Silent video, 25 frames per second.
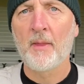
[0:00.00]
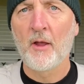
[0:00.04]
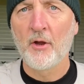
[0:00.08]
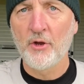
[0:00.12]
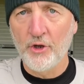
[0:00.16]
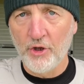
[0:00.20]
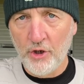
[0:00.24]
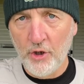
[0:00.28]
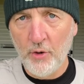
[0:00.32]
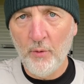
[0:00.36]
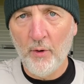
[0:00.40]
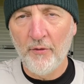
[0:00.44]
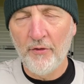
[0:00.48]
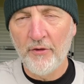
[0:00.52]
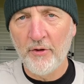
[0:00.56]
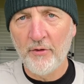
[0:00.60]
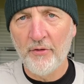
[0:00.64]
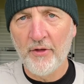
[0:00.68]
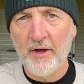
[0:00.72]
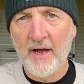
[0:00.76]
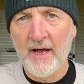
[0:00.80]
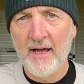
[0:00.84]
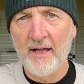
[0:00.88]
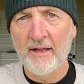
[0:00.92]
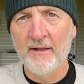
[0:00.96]
you, on the
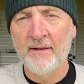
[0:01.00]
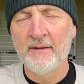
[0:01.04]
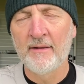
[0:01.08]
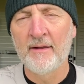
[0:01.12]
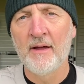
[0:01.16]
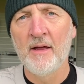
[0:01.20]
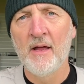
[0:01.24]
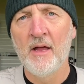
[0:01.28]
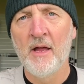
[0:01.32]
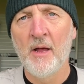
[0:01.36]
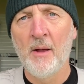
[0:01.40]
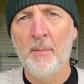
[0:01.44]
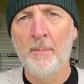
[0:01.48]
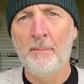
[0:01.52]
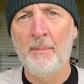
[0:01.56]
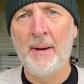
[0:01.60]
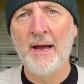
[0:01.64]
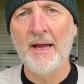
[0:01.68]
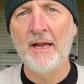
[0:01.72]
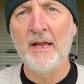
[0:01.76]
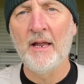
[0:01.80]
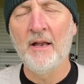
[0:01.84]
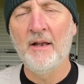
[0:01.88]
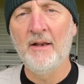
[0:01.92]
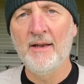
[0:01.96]
other hand,
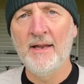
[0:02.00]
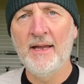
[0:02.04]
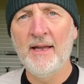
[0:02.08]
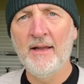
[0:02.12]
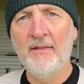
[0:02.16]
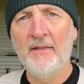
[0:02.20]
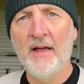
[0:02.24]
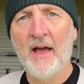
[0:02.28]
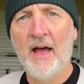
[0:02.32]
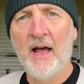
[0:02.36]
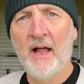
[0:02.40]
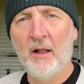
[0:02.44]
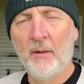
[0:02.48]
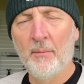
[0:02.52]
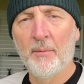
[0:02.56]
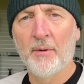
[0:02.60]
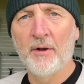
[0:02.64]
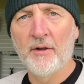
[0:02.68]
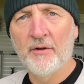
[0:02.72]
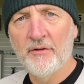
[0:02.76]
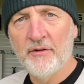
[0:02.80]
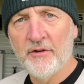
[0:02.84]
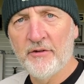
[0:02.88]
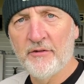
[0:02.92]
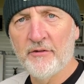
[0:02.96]
might need the help and
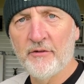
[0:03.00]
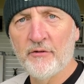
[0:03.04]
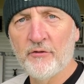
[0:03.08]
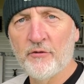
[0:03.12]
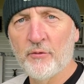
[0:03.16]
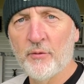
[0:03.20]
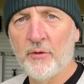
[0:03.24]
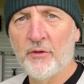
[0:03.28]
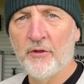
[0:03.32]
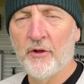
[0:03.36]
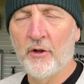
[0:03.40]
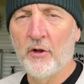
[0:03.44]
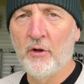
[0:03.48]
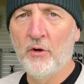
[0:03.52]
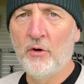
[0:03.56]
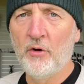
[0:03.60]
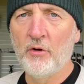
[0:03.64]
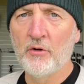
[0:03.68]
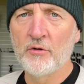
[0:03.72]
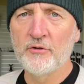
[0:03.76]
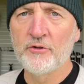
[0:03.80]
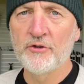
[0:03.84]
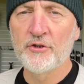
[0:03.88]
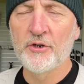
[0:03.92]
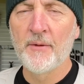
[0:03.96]
assistance with the
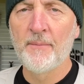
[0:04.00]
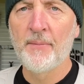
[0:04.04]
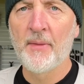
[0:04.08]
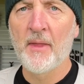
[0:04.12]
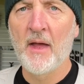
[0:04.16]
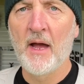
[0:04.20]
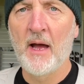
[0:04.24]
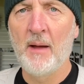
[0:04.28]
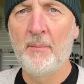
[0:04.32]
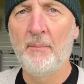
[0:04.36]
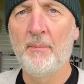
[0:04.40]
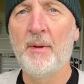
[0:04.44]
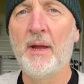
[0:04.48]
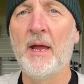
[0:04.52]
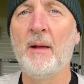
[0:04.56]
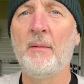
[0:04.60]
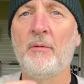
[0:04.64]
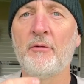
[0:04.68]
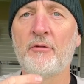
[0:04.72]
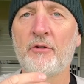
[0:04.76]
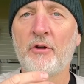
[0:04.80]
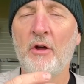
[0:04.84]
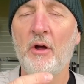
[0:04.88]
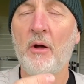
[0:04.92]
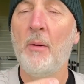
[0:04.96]
launch and be able
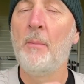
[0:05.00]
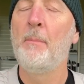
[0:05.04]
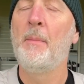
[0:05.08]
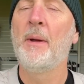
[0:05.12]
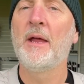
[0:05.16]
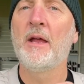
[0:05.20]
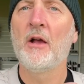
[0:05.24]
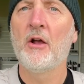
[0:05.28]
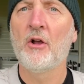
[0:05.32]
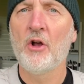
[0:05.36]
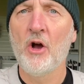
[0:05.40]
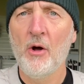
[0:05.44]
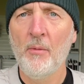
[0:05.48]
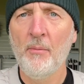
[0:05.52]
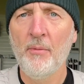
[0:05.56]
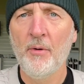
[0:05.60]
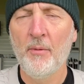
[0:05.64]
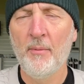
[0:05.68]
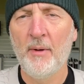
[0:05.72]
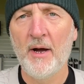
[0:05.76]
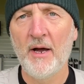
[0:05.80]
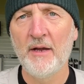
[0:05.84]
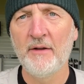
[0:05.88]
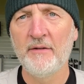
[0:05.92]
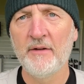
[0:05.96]
to make a
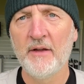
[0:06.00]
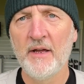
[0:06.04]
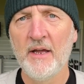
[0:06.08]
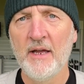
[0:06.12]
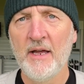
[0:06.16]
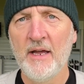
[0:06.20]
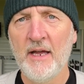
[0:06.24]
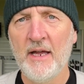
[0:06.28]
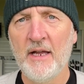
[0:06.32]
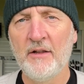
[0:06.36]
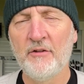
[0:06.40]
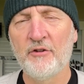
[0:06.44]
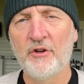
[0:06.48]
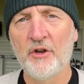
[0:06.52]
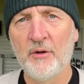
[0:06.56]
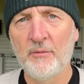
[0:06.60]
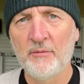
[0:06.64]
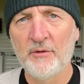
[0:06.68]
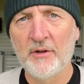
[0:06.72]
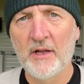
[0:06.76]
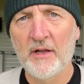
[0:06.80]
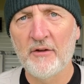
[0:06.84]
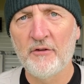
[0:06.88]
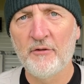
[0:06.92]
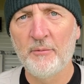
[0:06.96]
compromise in terms
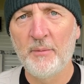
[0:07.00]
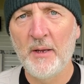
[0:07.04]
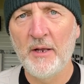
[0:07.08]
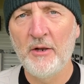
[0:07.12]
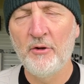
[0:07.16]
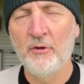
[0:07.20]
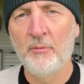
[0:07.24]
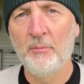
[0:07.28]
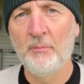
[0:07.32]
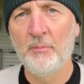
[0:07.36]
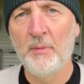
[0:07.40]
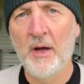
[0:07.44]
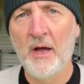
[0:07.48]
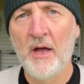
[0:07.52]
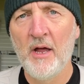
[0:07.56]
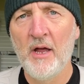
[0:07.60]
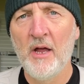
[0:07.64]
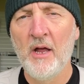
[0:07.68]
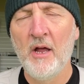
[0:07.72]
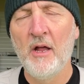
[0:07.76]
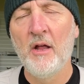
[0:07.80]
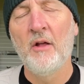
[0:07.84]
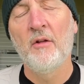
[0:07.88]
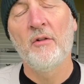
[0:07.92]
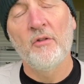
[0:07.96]
of that spin number
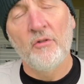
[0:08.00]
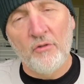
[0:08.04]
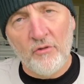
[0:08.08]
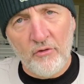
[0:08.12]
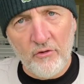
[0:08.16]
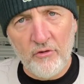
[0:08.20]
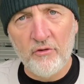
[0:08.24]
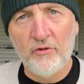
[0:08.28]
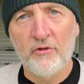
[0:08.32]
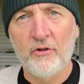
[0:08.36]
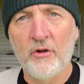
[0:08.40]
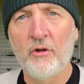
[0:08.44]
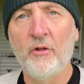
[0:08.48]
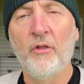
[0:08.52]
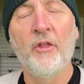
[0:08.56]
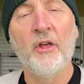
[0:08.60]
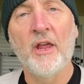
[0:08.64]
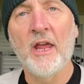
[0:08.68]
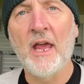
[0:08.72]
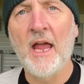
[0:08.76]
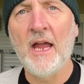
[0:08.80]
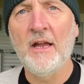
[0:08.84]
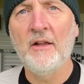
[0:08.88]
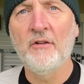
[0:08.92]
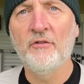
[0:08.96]
to the
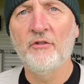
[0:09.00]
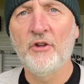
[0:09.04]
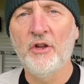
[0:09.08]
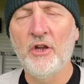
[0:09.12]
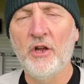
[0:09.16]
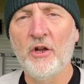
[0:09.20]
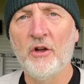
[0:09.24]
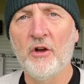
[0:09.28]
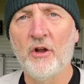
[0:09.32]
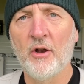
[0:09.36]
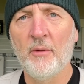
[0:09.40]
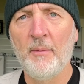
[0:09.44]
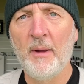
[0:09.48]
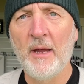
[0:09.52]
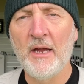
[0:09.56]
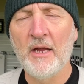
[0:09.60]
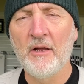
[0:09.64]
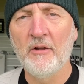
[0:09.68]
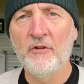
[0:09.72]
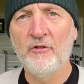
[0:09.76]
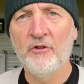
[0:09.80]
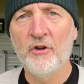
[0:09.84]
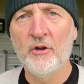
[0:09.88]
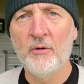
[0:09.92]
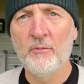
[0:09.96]
gains that you're going to make
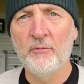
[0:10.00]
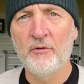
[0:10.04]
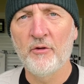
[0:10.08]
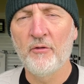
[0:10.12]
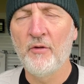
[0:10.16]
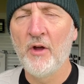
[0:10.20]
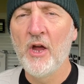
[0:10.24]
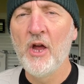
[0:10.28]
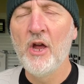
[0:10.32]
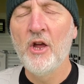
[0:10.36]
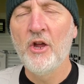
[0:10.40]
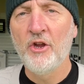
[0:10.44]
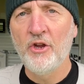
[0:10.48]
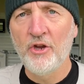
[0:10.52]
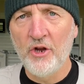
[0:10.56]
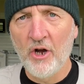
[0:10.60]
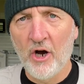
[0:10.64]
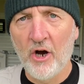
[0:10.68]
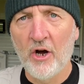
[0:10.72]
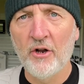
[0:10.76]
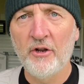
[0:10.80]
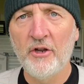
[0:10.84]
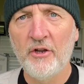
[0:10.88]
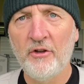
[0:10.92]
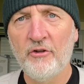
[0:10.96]
in terms of
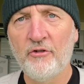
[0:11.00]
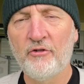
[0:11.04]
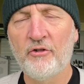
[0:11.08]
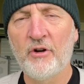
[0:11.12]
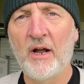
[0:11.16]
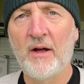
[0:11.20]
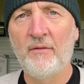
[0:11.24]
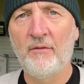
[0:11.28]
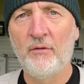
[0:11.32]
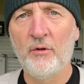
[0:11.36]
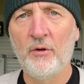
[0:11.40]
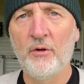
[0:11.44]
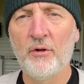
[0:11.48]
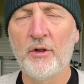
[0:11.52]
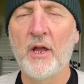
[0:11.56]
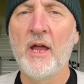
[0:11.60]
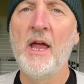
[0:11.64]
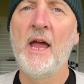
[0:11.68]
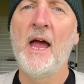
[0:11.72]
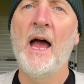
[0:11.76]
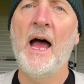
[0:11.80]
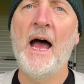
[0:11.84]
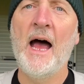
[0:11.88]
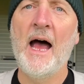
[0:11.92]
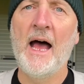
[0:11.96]
yardage traveled
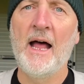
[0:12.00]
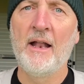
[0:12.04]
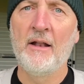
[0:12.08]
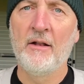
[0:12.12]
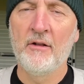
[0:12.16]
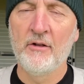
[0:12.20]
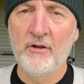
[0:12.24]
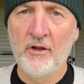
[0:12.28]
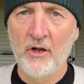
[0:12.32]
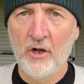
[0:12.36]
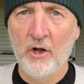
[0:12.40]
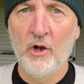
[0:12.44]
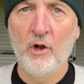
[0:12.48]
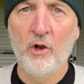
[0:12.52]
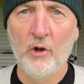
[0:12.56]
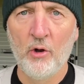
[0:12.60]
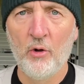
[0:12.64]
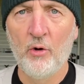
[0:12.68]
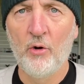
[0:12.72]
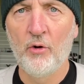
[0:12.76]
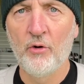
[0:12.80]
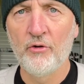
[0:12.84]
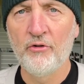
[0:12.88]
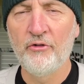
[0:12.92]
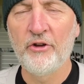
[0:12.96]
and
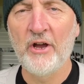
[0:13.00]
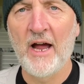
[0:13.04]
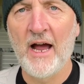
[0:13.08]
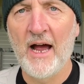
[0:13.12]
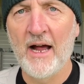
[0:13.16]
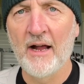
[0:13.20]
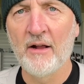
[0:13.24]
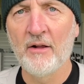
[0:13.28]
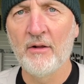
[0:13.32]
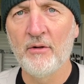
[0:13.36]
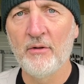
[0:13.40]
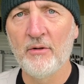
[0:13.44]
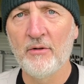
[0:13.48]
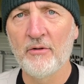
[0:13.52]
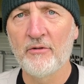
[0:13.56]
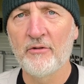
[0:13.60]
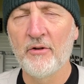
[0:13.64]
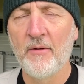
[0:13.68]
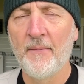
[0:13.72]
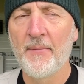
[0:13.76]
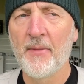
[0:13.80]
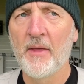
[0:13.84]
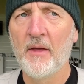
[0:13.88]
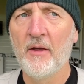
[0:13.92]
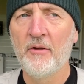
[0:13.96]
launch angles.
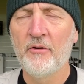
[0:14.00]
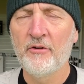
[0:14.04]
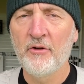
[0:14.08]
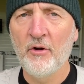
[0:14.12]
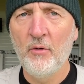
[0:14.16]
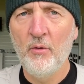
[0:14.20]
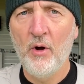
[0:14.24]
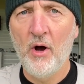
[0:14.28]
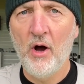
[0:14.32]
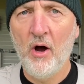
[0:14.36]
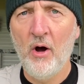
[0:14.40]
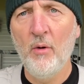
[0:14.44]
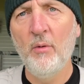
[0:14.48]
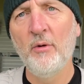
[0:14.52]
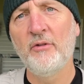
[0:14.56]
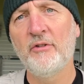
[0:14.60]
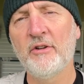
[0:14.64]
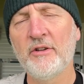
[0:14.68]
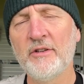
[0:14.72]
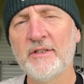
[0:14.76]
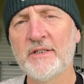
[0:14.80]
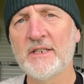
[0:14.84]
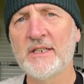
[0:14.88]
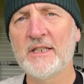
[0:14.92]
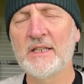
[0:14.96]
So always
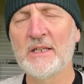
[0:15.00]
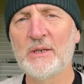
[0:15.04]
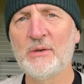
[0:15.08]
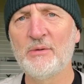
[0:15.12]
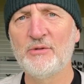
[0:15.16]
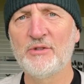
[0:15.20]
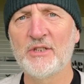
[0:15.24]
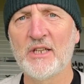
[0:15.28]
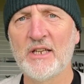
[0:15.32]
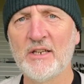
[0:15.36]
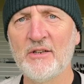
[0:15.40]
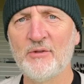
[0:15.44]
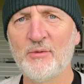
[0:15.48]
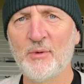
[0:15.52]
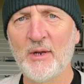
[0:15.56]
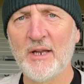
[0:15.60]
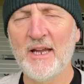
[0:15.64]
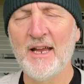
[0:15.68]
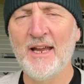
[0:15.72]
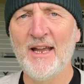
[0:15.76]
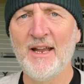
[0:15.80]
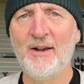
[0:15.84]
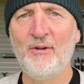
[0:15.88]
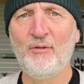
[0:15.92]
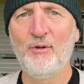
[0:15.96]
consider those things when you
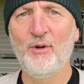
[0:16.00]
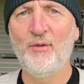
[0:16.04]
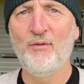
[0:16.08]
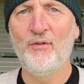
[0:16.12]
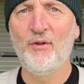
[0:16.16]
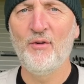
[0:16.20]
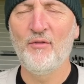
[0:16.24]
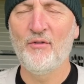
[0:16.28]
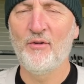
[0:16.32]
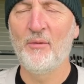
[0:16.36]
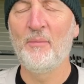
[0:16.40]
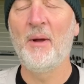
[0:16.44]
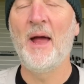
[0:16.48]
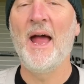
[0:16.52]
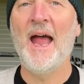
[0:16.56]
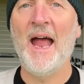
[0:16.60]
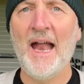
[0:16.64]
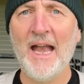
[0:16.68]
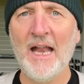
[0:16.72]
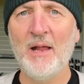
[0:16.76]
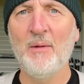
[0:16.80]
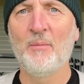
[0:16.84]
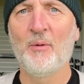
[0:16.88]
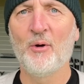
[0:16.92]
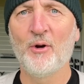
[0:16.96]
hear a review from
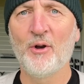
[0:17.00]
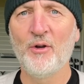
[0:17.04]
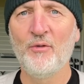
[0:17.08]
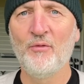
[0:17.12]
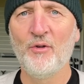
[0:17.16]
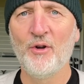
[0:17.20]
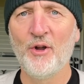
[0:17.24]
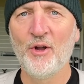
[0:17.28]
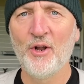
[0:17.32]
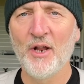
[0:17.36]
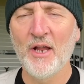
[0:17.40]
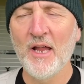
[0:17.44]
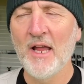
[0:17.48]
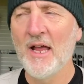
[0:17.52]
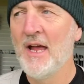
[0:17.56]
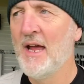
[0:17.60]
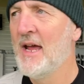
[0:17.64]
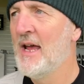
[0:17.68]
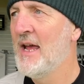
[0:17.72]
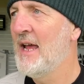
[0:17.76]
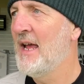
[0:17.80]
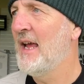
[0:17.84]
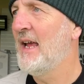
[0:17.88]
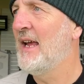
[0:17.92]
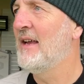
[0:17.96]
anybody, really,
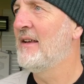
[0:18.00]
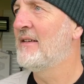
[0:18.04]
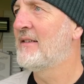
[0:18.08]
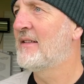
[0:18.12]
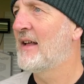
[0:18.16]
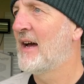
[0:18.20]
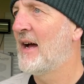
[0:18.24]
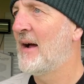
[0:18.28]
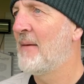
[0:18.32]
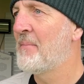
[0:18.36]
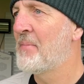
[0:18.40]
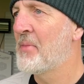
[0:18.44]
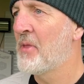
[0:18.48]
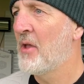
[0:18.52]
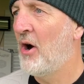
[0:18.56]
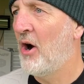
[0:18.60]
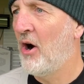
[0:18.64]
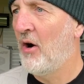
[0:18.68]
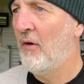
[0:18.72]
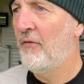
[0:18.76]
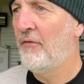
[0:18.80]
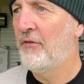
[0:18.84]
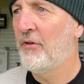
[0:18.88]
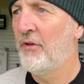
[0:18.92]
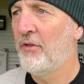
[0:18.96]
is that
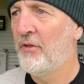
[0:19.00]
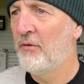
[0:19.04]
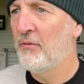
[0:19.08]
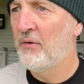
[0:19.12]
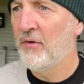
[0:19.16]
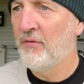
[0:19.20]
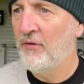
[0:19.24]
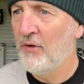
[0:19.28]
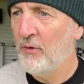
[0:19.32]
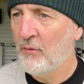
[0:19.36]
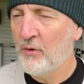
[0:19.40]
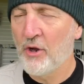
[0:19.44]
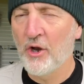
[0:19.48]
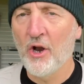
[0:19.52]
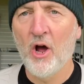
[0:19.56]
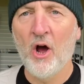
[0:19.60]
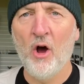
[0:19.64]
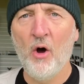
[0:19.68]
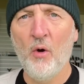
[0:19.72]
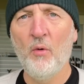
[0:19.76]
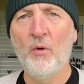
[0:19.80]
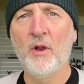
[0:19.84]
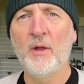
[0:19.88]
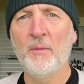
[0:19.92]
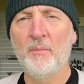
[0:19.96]
often the review can
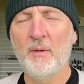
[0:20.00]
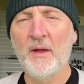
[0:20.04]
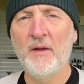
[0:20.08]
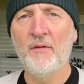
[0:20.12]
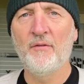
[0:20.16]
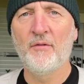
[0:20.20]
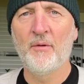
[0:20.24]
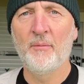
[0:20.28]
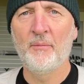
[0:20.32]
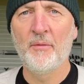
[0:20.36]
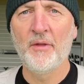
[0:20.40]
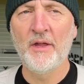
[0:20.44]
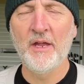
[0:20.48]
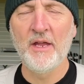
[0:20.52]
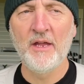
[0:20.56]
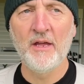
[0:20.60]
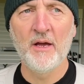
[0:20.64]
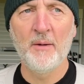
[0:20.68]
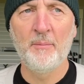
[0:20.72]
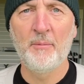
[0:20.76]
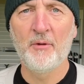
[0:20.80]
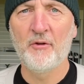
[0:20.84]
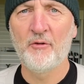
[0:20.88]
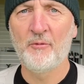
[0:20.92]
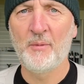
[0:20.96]
only be from the
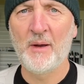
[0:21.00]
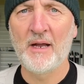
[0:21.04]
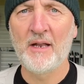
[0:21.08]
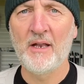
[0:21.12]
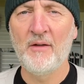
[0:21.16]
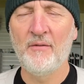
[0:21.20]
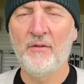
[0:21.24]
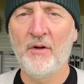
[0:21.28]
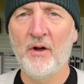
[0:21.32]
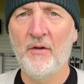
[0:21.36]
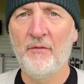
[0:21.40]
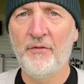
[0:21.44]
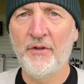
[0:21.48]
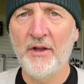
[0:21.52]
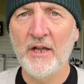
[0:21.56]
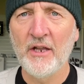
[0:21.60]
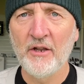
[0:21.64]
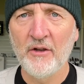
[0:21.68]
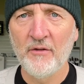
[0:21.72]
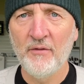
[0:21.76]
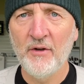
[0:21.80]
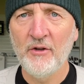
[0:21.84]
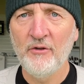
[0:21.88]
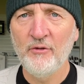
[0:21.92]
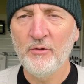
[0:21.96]
perspective of the
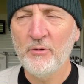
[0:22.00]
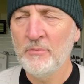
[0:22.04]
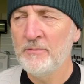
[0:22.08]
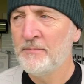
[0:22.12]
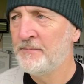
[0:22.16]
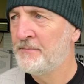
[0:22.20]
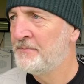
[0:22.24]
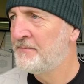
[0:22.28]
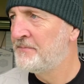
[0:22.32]
individual.